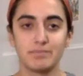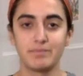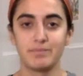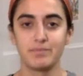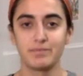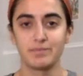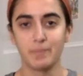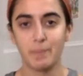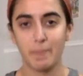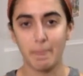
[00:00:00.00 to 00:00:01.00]

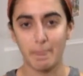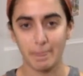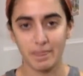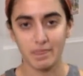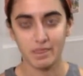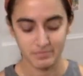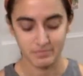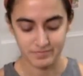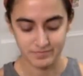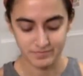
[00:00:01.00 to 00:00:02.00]

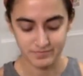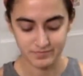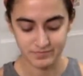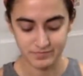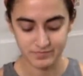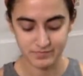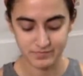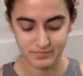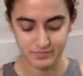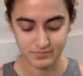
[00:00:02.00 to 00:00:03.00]

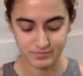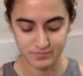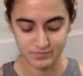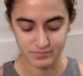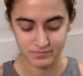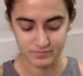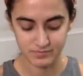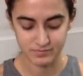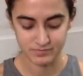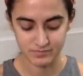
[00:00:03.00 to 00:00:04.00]

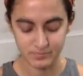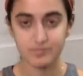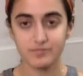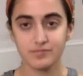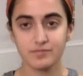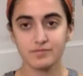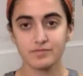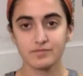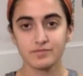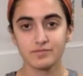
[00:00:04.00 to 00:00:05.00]

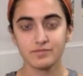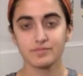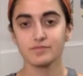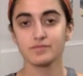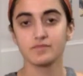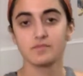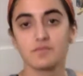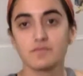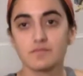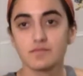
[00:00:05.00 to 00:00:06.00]

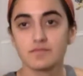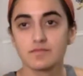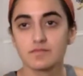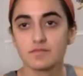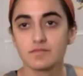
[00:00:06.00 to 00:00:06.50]
(silence)